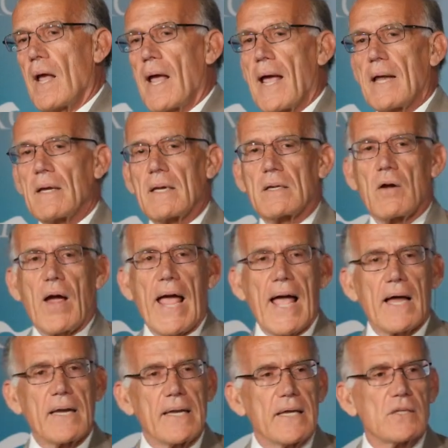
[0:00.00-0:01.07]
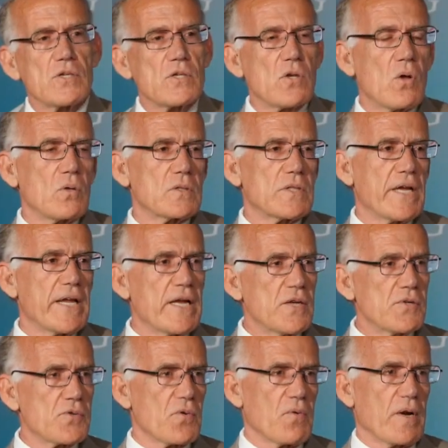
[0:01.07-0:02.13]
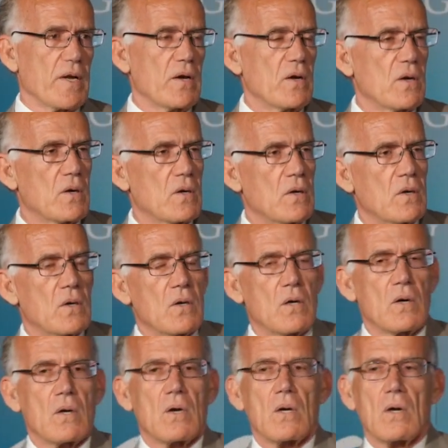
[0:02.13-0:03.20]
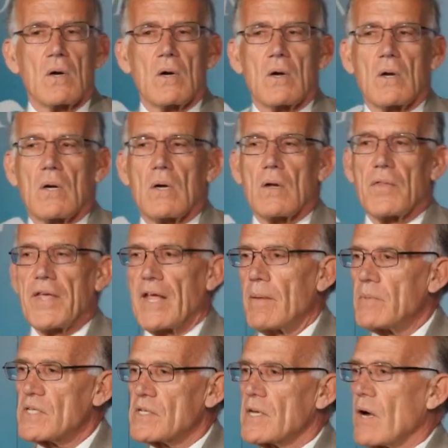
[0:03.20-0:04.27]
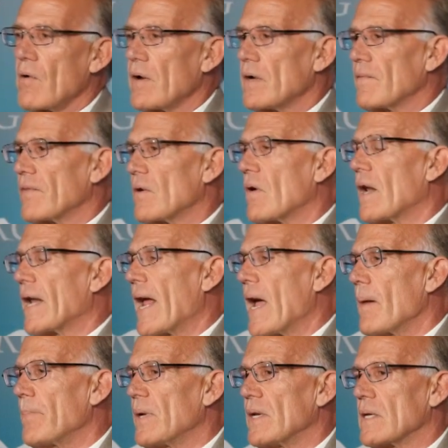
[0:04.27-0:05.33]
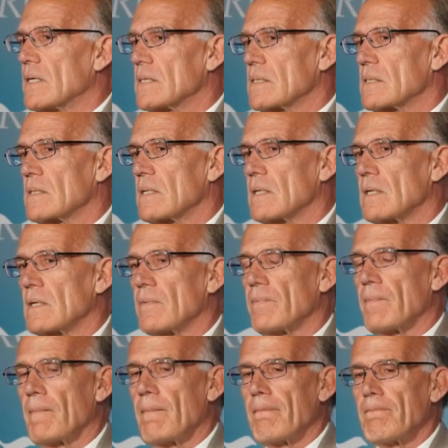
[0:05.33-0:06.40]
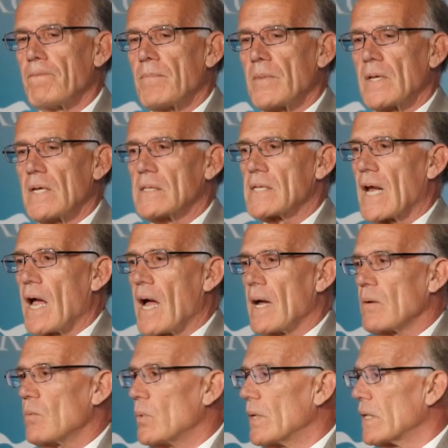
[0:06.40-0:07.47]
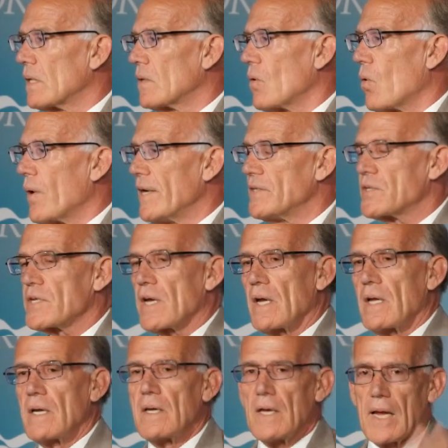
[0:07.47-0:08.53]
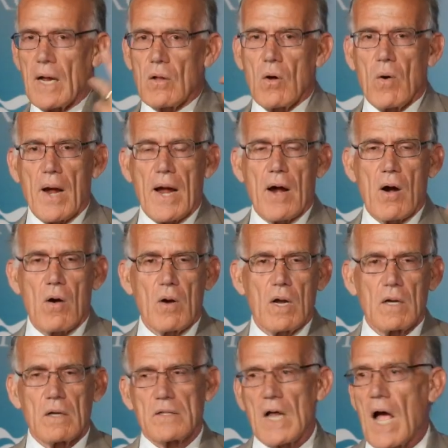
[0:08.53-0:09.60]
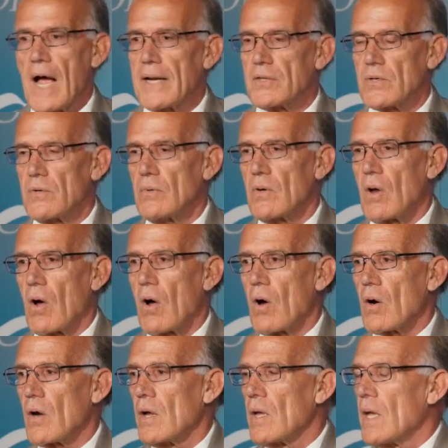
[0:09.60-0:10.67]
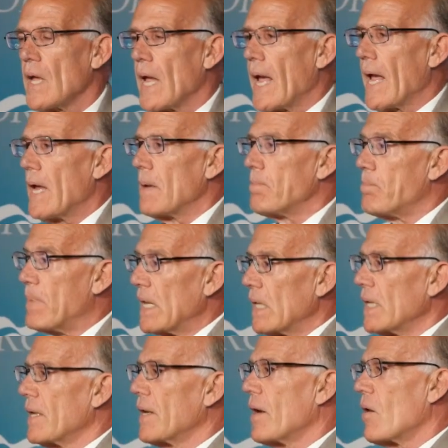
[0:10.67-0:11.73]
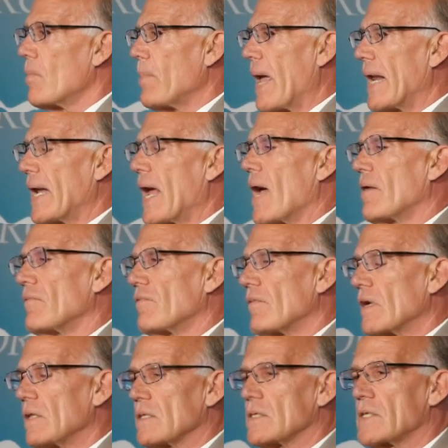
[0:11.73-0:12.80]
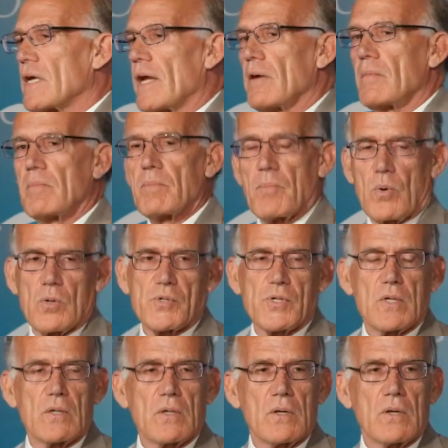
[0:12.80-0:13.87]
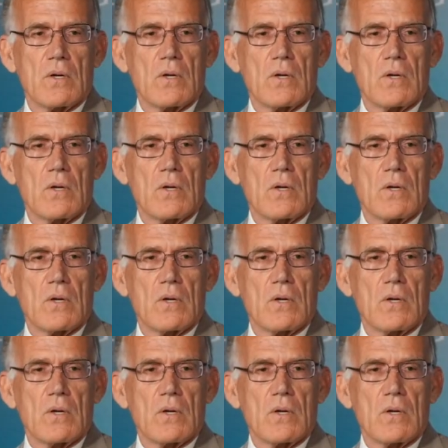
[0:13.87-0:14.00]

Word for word: And to add insult to injury, the emissary of their unhappiness is a guy with orange skin, yellow hair, a tie too long, a billionaire Manhattan real estate person